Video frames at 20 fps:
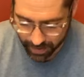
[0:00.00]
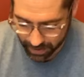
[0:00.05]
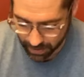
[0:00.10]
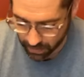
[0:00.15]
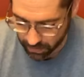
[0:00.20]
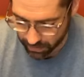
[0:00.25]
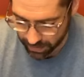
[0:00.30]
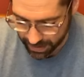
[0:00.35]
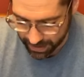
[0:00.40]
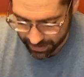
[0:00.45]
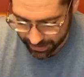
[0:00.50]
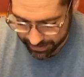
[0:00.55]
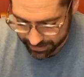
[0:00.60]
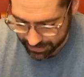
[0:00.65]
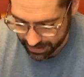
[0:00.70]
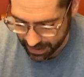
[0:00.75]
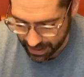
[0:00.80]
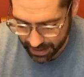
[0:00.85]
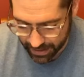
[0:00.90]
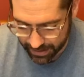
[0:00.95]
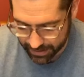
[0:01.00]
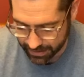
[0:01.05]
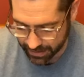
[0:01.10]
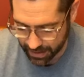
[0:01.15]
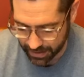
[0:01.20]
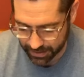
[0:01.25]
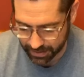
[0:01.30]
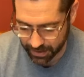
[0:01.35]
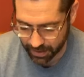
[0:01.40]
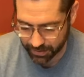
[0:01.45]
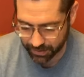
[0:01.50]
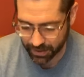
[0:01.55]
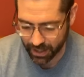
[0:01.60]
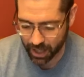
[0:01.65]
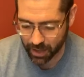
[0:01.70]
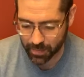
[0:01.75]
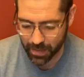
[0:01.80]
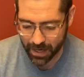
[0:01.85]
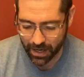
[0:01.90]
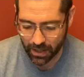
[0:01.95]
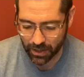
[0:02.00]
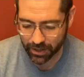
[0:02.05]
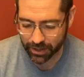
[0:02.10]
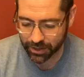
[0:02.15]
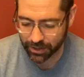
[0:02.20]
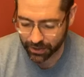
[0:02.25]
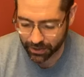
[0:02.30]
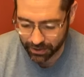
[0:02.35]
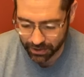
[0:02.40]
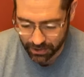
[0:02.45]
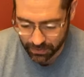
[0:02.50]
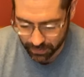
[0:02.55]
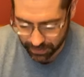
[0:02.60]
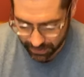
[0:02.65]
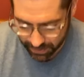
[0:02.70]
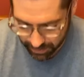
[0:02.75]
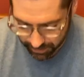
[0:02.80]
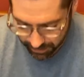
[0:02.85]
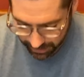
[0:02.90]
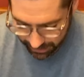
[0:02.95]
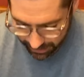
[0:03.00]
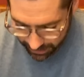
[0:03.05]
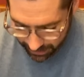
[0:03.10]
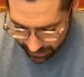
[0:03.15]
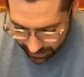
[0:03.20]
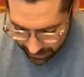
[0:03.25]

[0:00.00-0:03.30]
own eyes, I and not another, how my heart yearns within me.